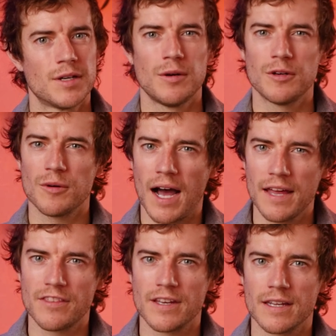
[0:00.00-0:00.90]
Who do
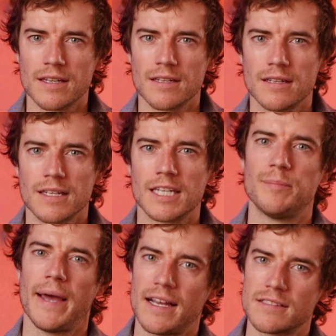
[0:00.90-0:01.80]
I think can
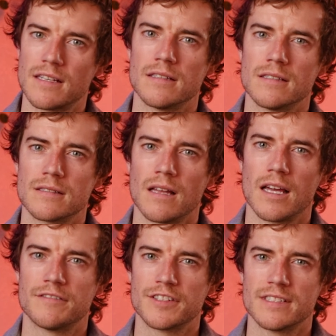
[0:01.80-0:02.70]
pass on this
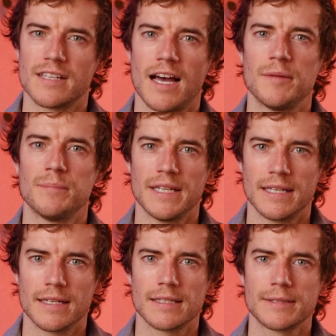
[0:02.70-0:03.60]
light for the time
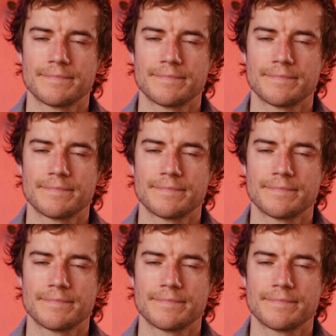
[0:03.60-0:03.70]
being?